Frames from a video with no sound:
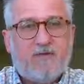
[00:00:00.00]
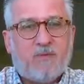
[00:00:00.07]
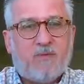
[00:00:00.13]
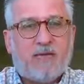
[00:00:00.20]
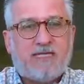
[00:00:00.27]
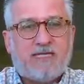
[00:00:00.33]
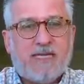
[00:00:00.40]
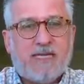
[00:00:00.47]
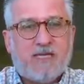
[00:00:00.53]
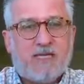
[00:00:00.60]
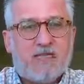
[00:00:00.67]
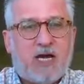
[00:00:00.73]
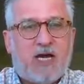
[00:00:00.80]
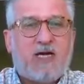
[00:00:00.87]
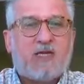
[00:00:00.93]
For my St.
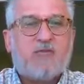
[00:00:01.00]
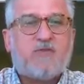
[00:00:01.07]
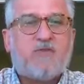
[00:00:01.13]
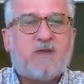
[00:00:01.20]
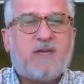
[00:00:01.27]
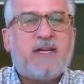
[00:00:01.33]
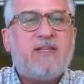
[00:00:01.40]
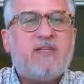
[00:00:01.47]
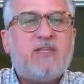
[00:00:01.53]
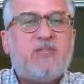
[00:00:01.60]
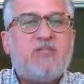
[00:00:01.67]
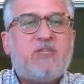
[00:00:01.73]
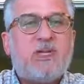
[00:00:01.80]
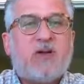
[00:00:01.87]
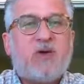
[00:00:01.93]
John's
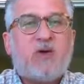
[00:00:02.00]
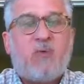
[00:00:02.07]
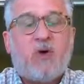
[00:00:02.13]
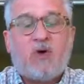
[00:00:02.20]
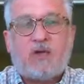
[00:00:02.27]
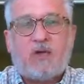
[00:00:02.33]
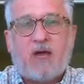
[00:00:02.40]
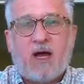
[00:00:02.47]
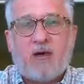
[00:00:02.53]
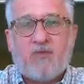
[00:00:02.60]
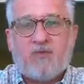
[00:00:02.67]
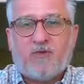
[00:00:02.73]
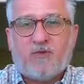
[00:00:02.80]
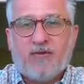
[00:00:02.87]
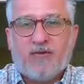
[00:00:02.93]
friends, Cherry Walton
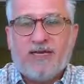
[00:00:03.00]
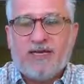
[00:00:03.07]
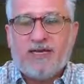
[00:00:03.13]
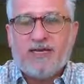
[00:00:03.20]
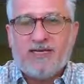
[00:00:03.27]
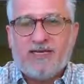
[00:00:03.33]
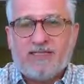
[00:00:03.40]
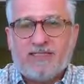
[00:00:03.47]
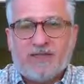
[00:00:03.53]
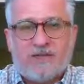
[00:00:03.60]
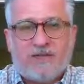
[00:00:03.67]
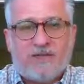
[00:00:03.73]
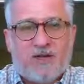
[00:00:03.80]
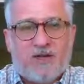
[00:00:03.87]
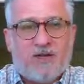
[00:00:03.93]
Humphrey is
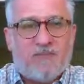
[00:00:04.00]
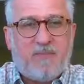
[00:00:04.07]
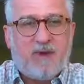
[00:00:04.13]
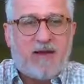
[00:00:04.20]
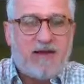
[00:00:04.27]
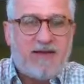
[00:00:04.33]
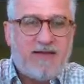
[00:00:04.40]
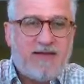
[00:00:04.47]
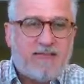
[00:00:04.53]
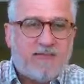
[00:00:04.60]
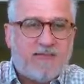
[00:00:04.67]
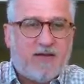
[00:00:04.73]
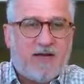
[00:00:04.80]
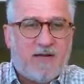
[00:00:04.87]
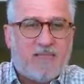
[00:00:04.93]
a friend of mine
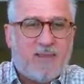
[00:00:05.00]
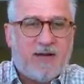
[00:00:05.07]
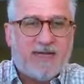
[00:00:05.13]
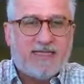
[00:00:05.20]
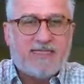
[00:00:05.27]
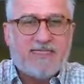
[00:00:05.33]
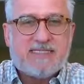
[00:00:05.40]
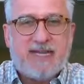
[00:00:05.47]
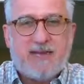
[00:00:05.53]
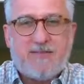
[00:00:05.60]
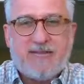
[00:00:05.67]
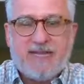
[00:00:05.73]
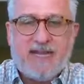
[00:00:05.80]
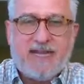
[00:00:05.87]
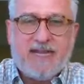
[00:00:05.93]
from my Lee
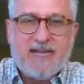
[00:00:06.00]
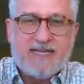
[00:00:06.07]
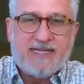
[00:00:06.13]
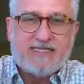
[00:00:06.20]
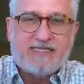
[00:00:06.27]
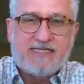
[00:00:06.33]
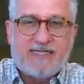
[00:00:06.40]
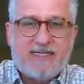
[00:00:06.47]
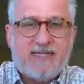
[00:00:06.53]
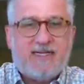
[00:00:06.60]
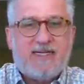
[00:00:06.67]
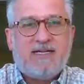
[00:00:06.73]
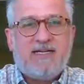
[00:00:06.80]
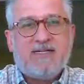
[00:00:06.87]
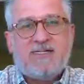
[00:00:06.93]
Summit days.
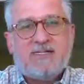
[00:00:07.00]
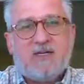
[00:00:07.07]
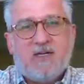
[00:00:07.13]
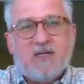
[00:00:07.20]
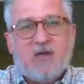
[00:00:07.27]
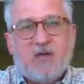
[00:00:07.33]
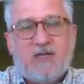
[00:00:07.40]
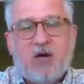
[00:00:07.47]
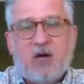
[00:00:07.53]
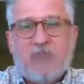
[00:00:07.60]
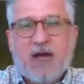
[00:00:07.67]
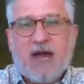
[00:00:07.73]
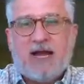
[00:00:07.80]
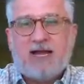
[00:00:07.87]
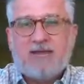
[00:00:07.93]
So we go
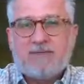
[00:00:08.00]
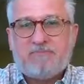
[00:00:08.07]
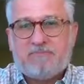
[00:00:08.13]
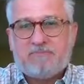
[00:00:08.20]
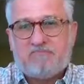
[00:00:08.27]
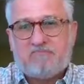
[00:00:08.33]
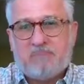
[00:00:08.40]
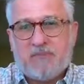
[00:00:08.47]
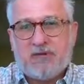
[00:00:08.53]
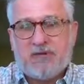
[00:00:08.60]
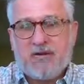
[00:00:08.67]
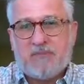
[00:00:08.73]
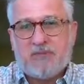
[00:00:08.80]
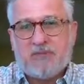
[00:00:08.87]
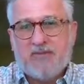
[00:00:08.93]
back a
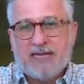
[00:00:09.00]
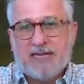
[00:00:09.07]
couple